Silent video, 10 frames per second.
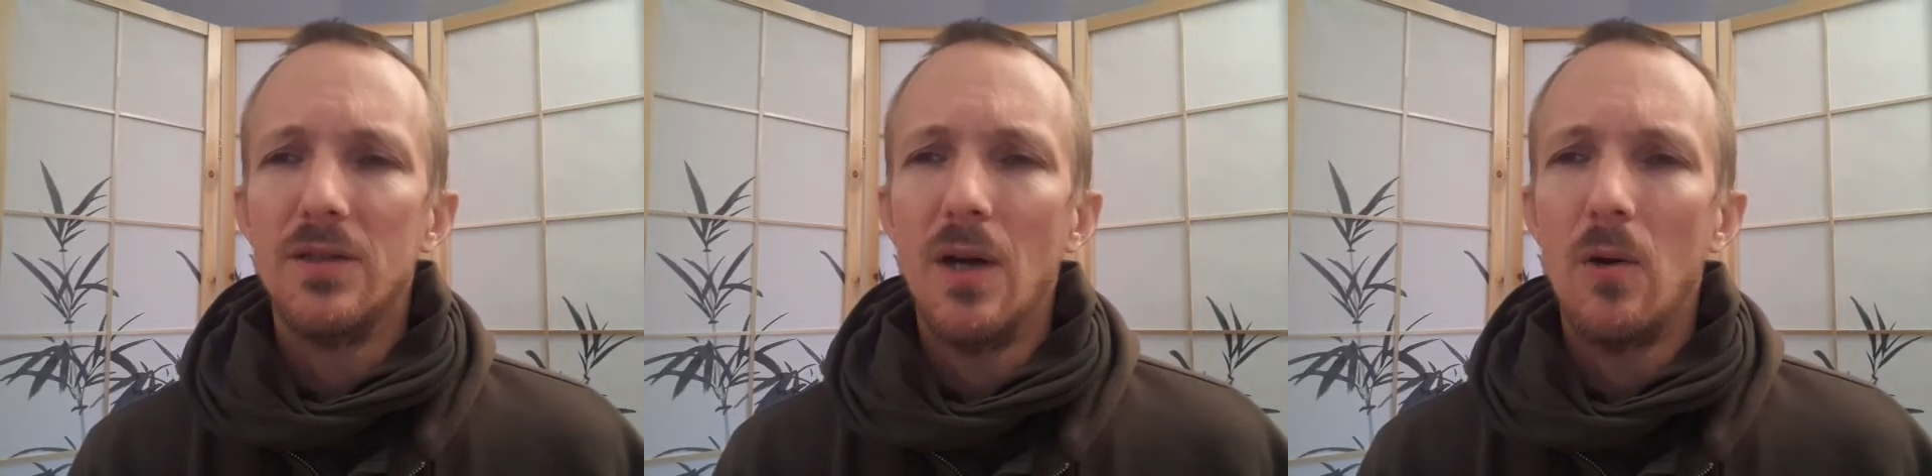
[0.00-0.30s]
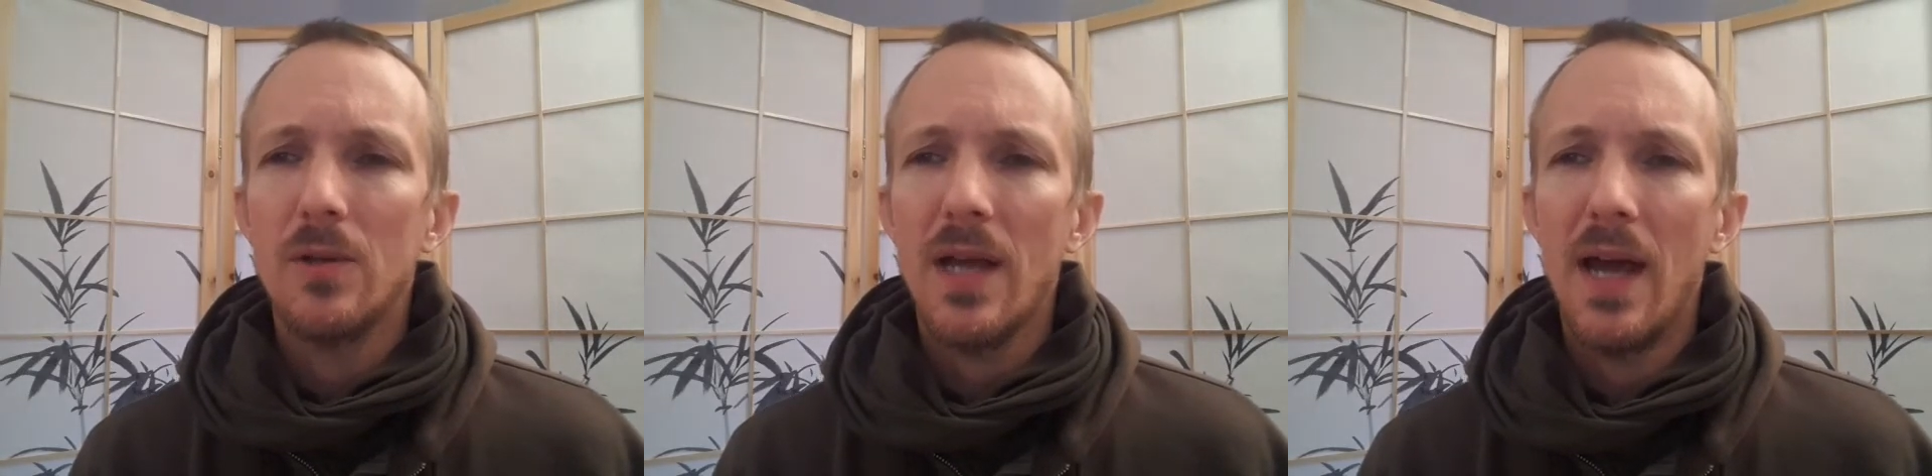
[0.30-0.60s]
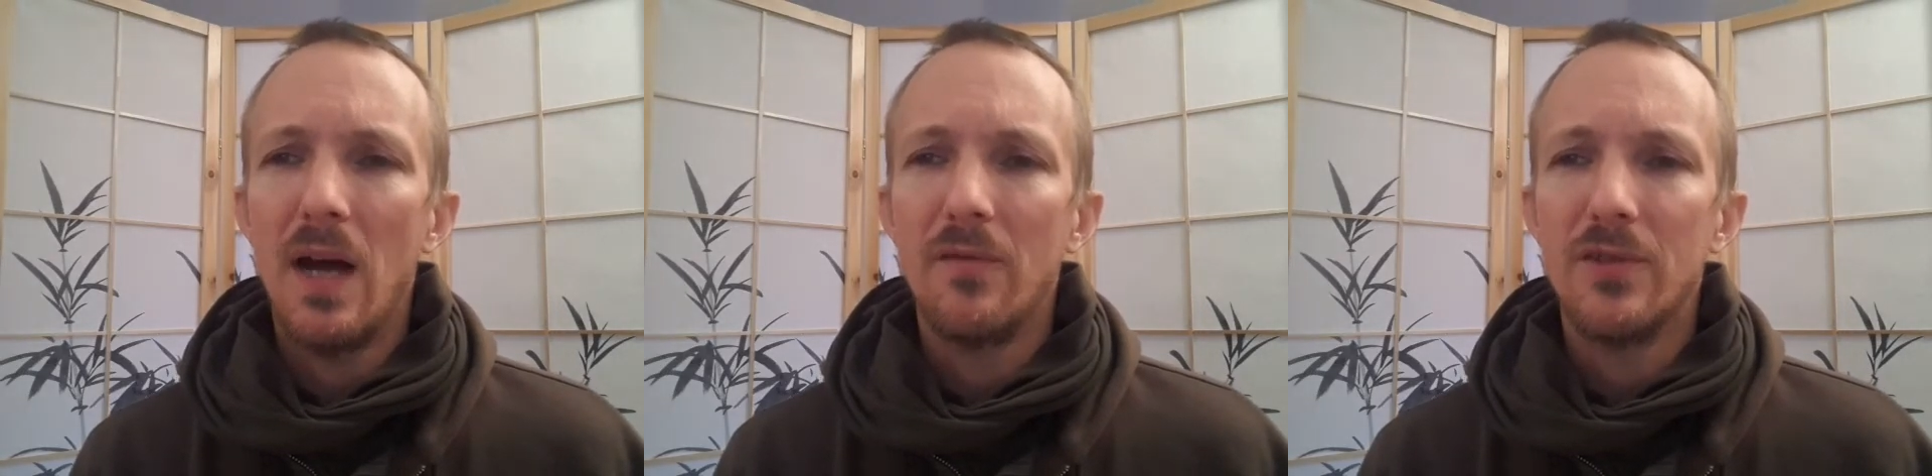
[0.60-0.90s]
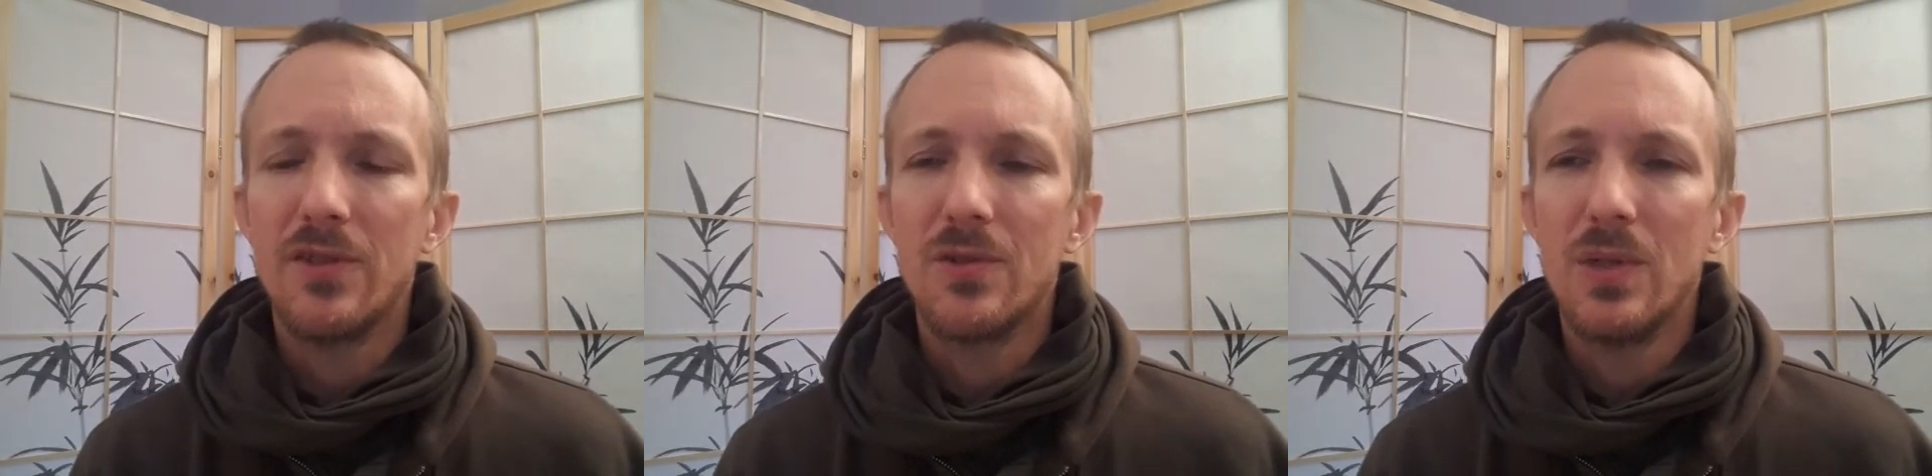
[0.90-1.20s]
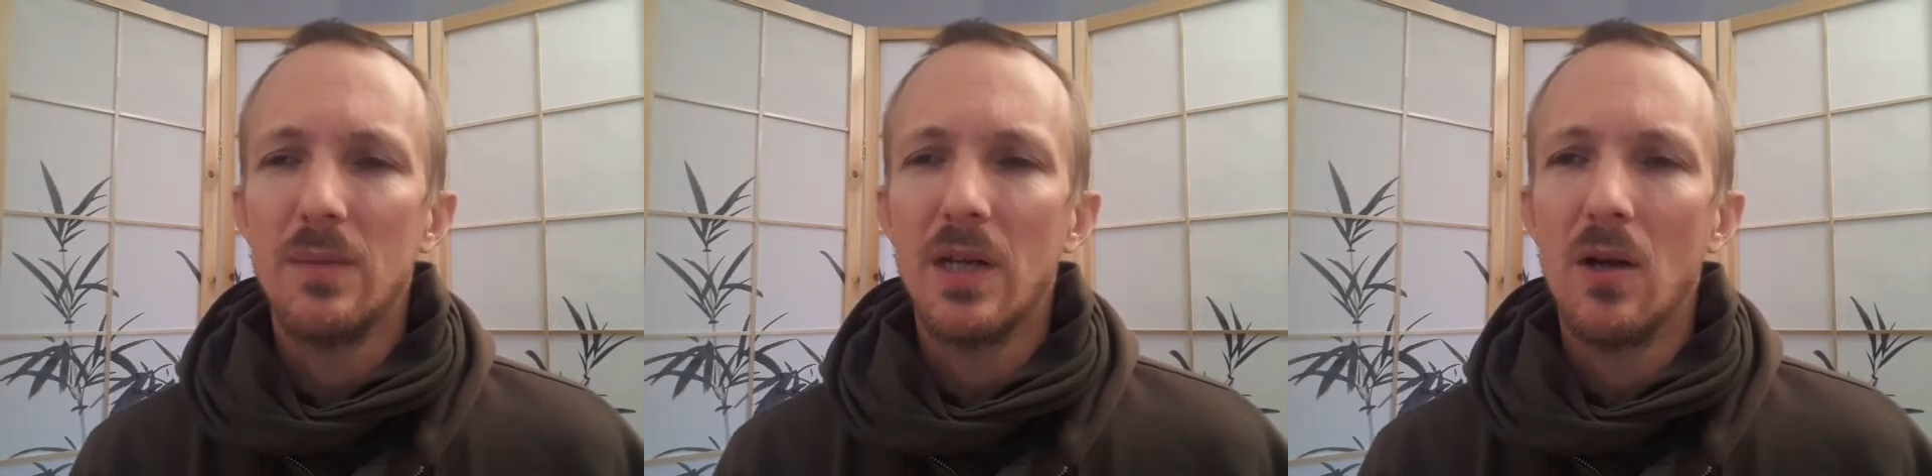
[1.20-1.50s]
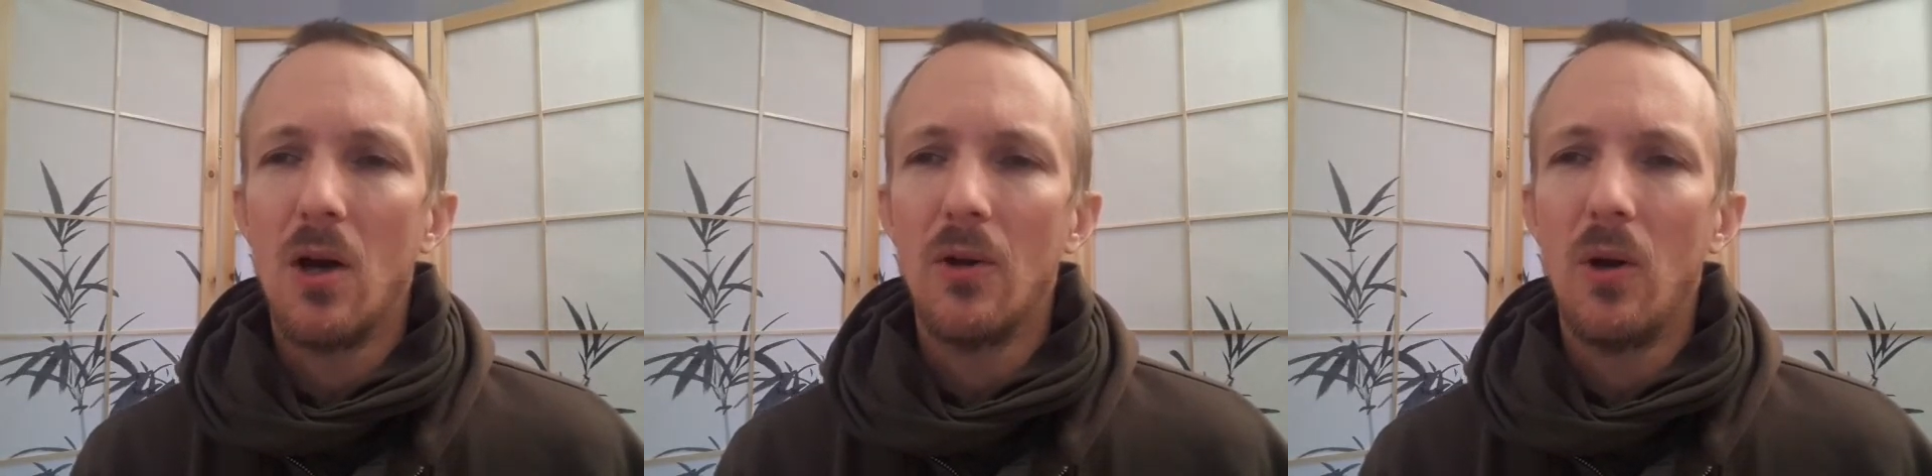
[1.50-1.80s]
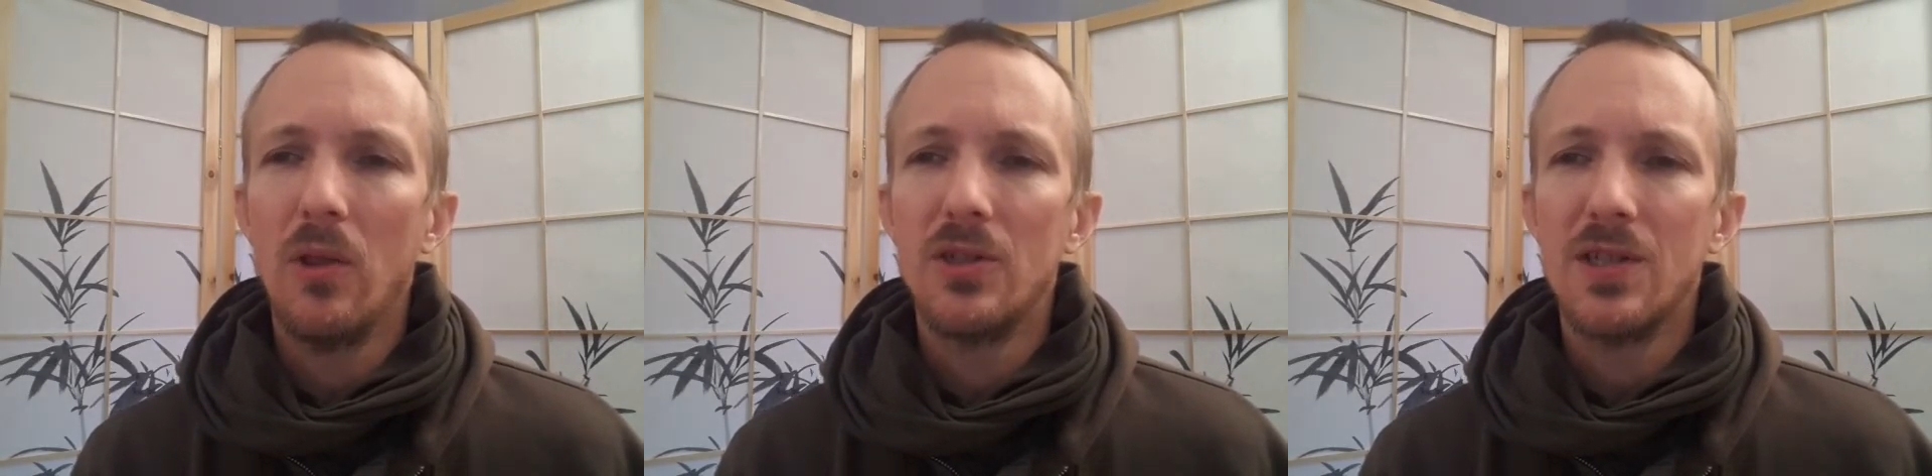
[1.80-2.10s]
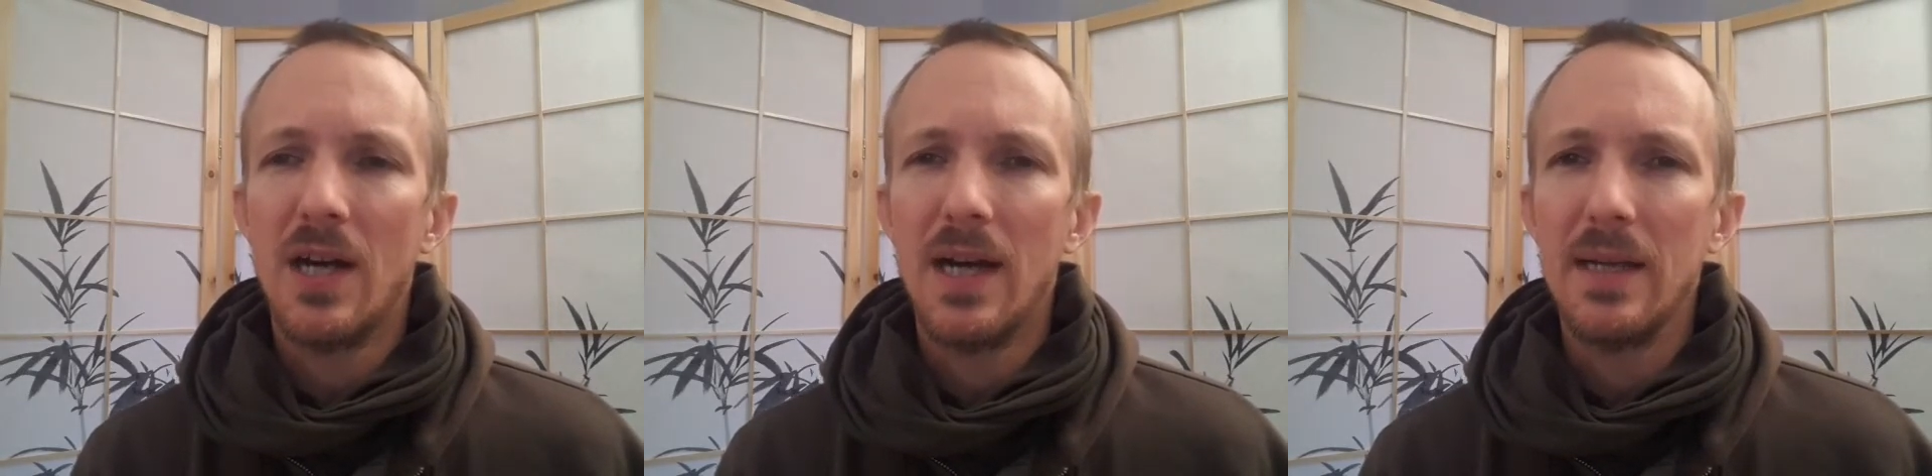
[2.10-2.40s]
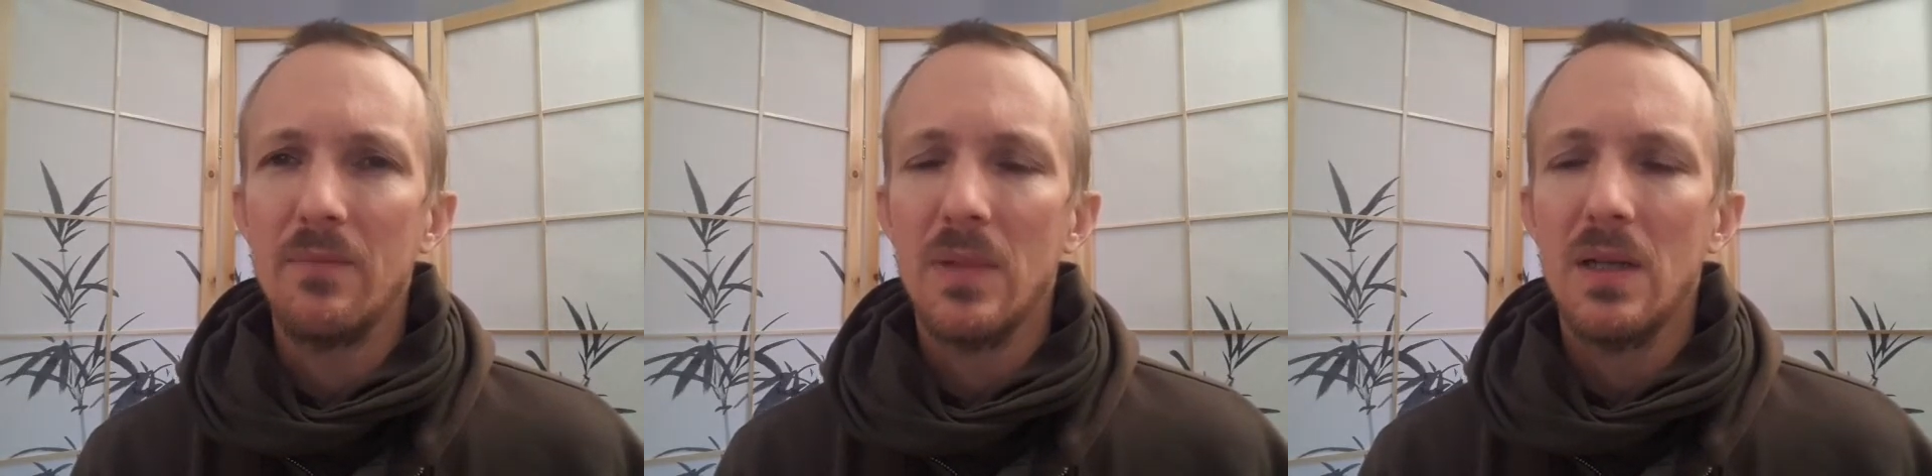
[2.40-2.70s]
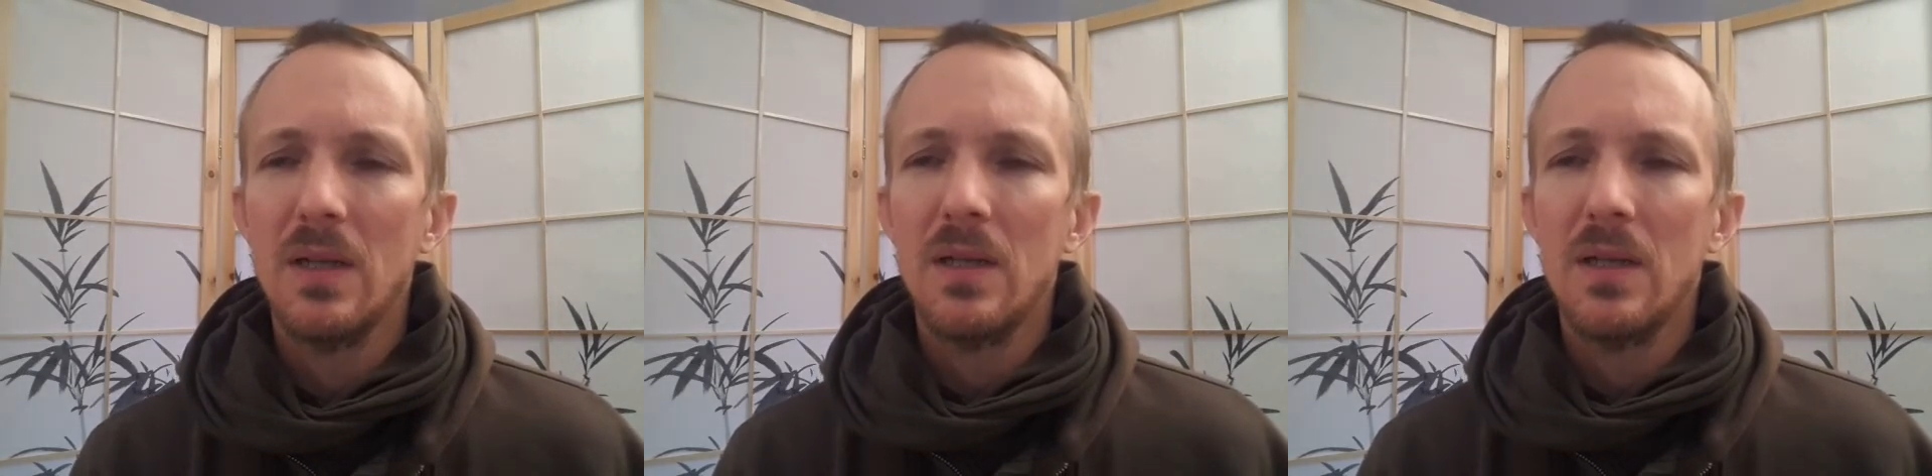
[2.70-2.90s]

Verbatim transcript: don't have the streaming on all the time